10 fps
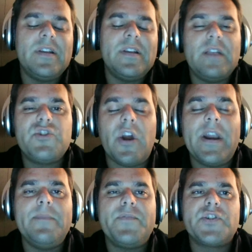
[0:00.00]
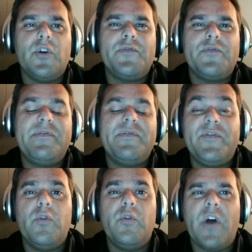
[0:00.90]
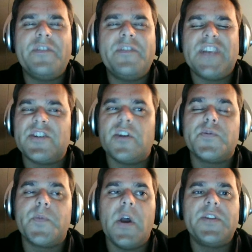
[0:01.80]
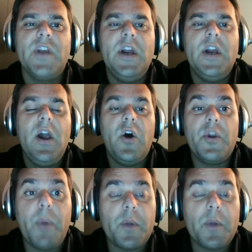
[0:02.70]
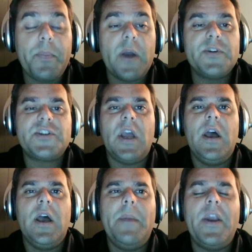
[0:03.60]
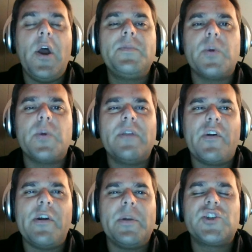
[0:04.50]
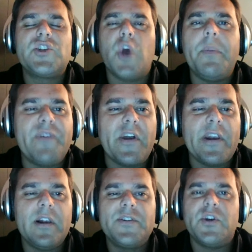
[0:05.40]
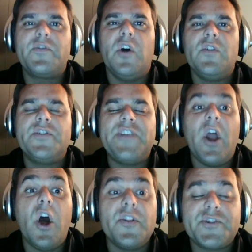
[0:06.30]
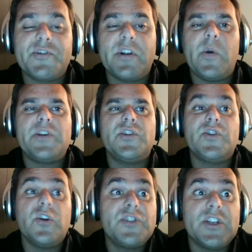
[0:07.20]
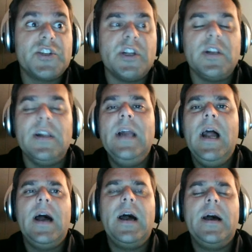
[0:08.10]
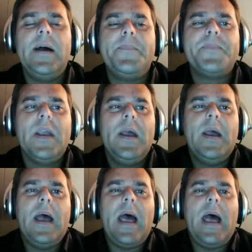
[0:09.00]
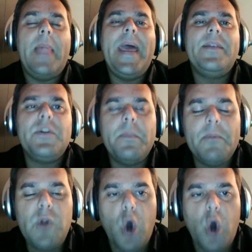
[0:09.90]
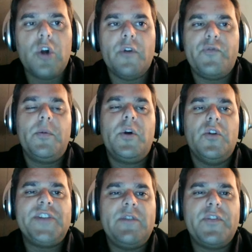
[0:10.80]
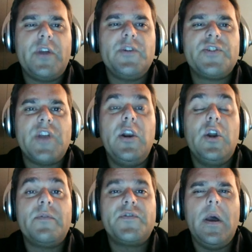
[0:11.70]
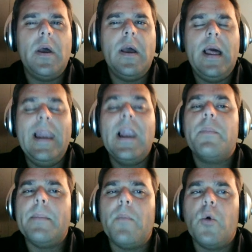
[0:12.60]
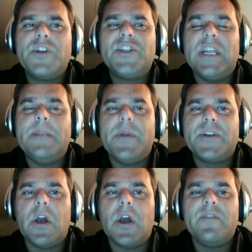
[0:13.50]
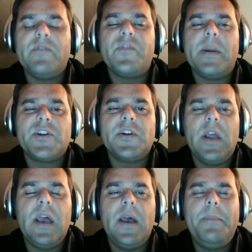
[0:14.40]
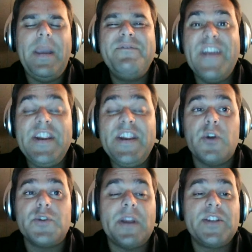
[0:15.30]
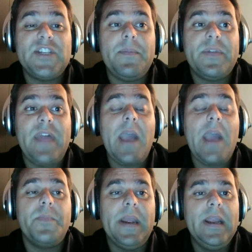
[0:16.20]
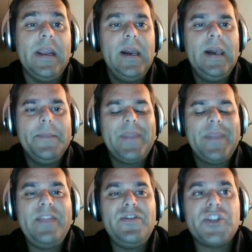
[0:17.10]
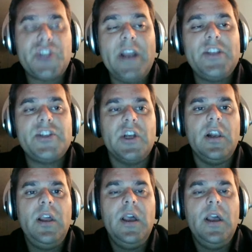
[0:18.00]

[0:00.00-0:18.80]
try and aim for sort of 400, 500, 600 words on a blog post, and I'm doing very much top of funnel sort of content, answering questions on digital, and then longer form content for those that are looking to a little bit more deeper dive information. But in videos, my tip there would be, in the title,